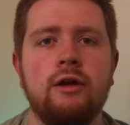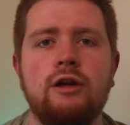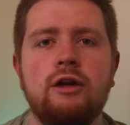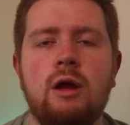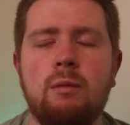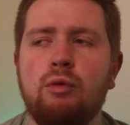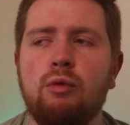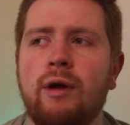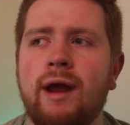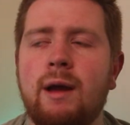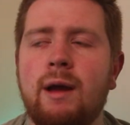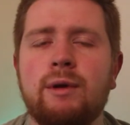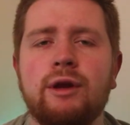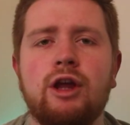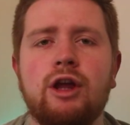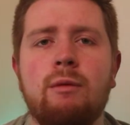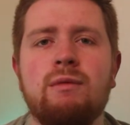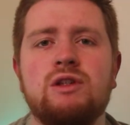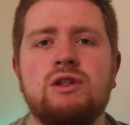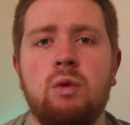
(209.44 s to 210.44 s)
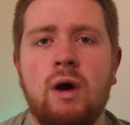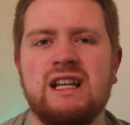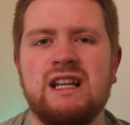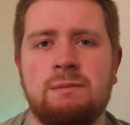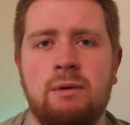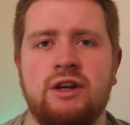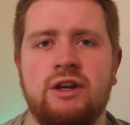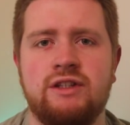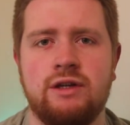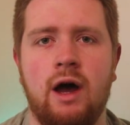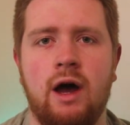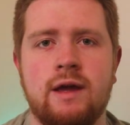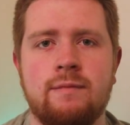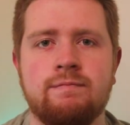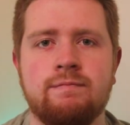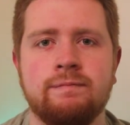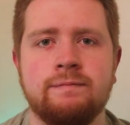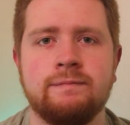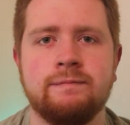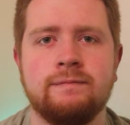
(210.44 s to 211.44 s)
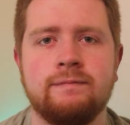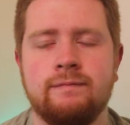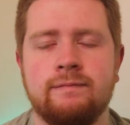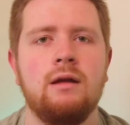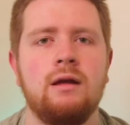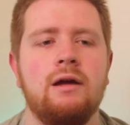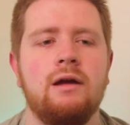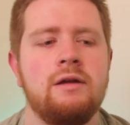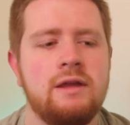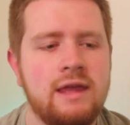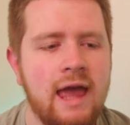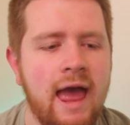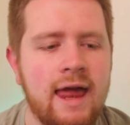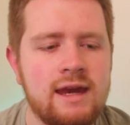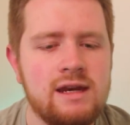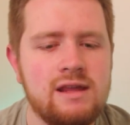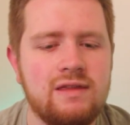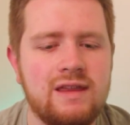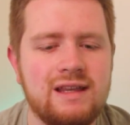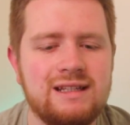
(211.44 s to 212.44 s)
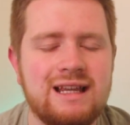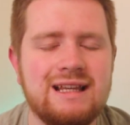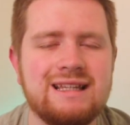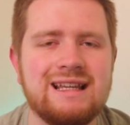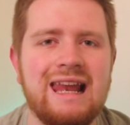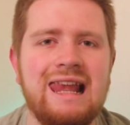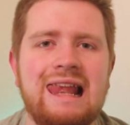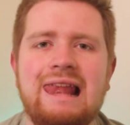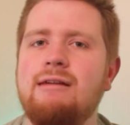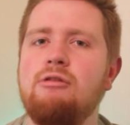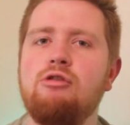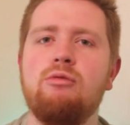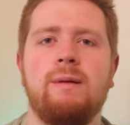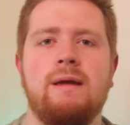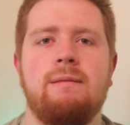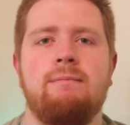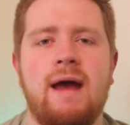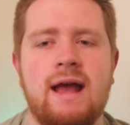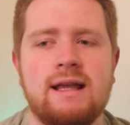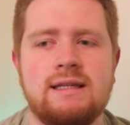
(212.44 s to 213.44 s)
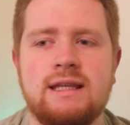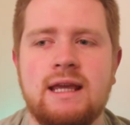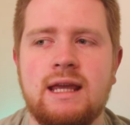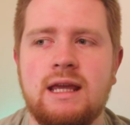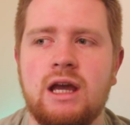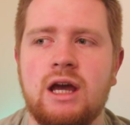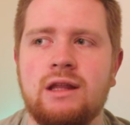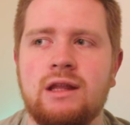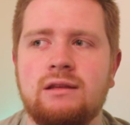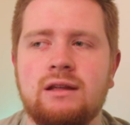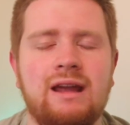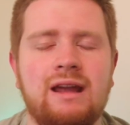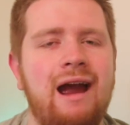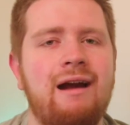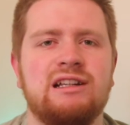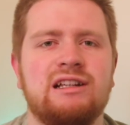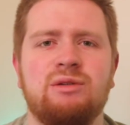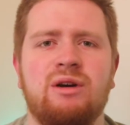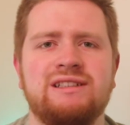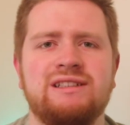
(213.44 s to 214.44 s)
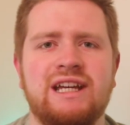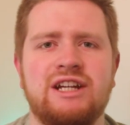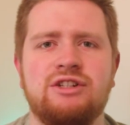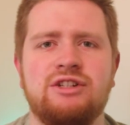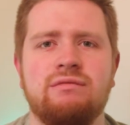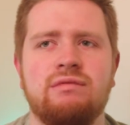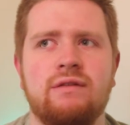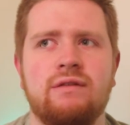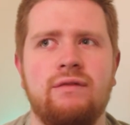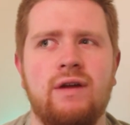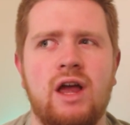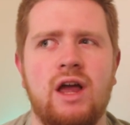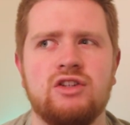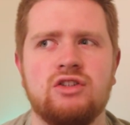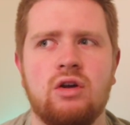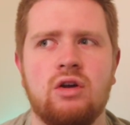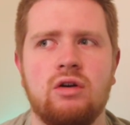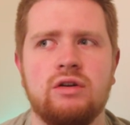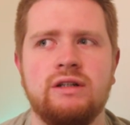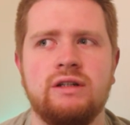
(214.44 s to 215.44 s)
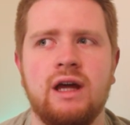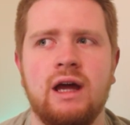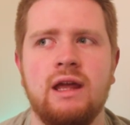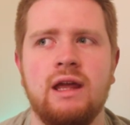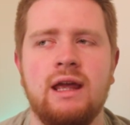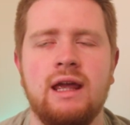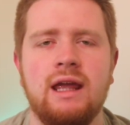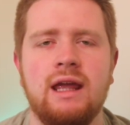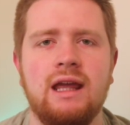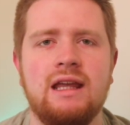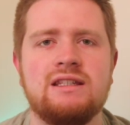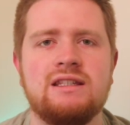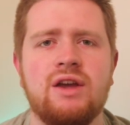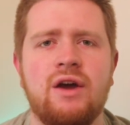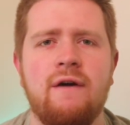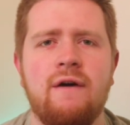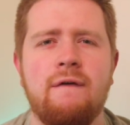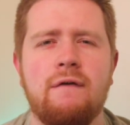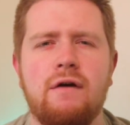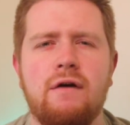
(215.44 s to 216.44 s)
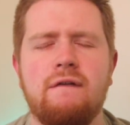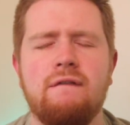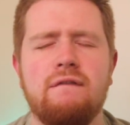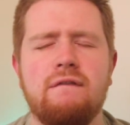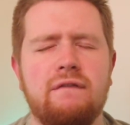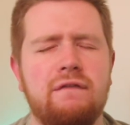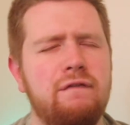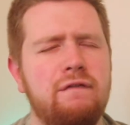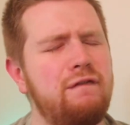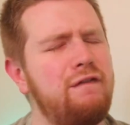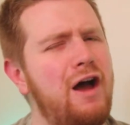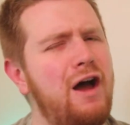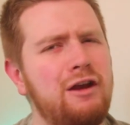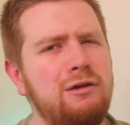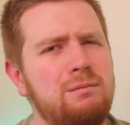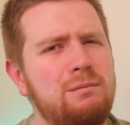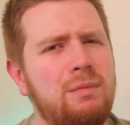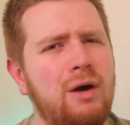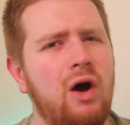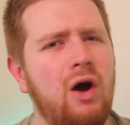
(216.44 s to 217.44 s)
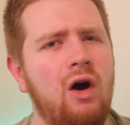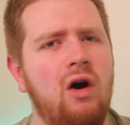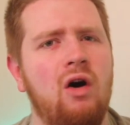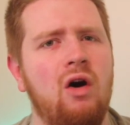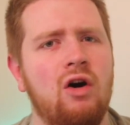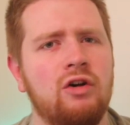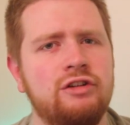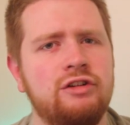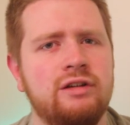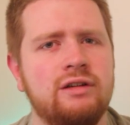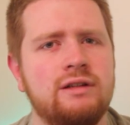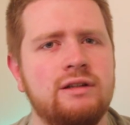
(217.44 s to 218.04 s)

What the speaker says: Number 8, I'm going to go with Twice Upon a Time. Again, this is a little bit messy, and the characterisation of the first Doctor is fun but odd.